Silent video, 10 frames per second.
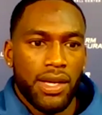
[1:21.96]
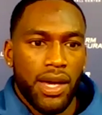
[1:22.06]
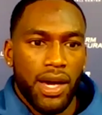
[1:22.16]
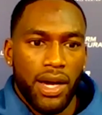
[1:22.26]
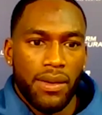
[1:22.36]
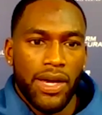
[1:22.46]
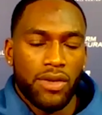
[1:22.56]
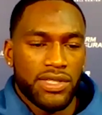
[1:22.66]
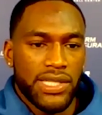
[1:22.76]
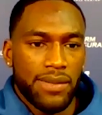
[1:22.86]
Help
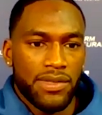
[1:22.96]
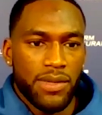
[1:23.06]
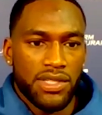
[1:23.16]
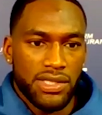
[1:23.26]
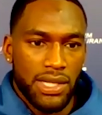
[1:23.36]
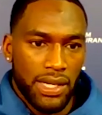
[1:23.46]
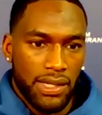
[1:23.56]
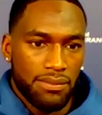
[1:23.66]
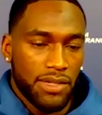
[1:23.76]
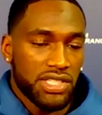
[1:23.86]
this team as much as
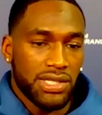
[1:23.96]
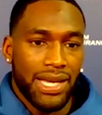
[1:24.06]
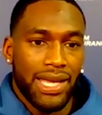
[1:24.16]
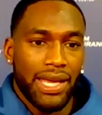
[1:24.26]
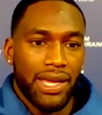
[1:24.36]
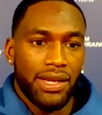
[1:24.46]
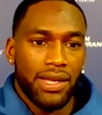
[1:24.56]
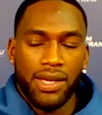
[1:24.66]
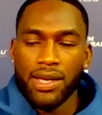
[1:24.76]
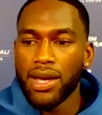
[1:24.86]
I can.
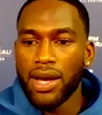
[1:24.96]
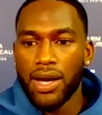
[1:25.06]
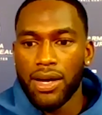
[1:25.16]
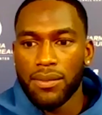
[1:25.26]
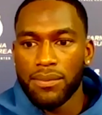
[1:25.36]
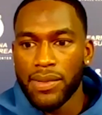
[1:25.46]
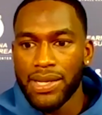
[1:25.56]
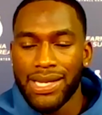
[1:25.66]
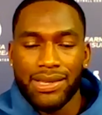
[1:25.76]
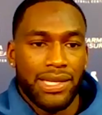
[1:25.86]
And
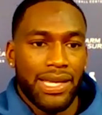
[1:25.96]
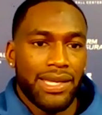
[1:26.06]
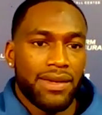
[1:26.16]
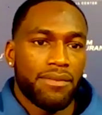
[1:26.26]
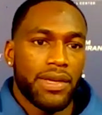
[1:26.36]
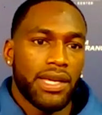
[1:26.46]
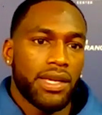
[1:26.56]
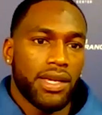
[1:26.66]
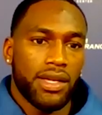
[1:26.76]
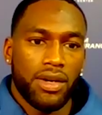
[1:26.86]
anything they need of
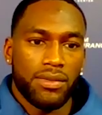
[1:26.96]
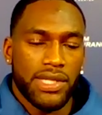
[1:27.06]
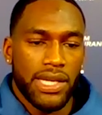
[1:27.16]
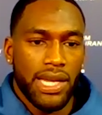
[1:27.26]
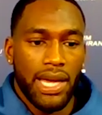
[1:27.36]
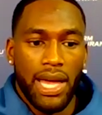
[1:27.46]
me, you know what I'm saying?